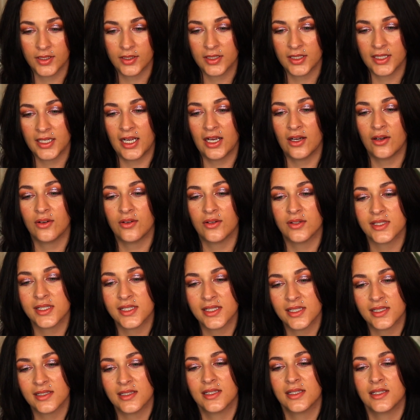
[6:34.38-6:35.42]
now
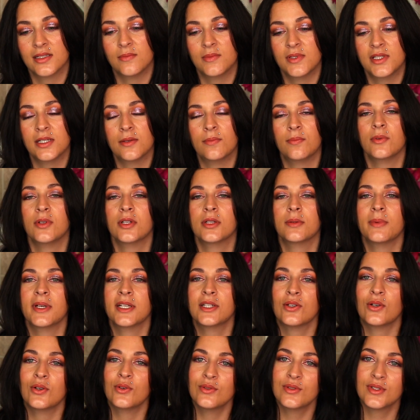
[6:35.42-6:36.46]
dipped my
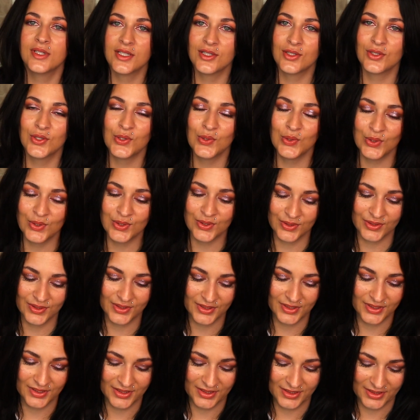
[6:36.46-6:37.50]
toes into
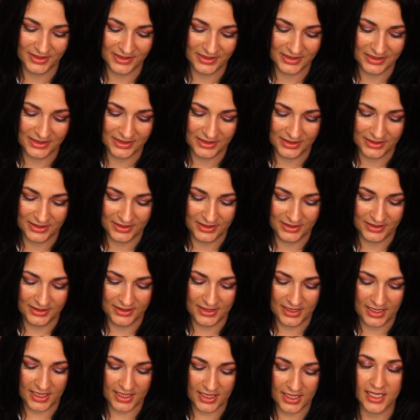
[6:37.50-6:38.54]

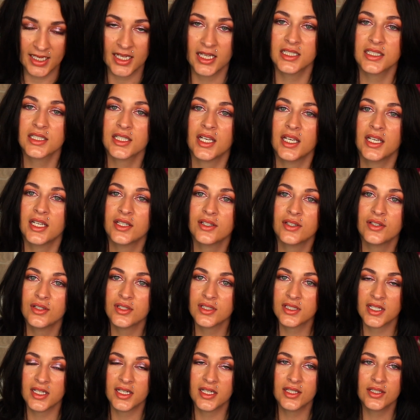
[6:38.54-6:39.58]
high-end
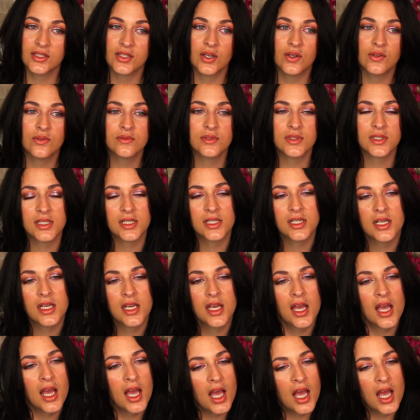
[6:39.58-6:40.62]
candles, and I don't.
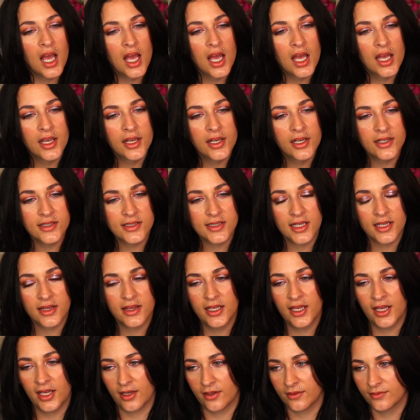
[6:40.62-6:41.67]
Here's the
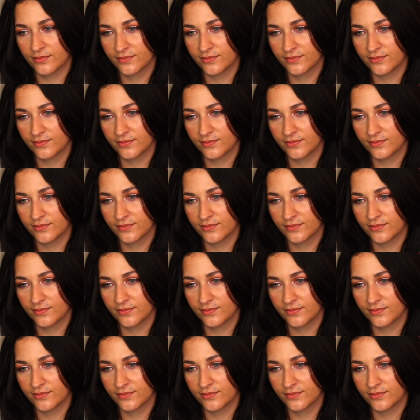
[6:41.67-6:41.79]
thing.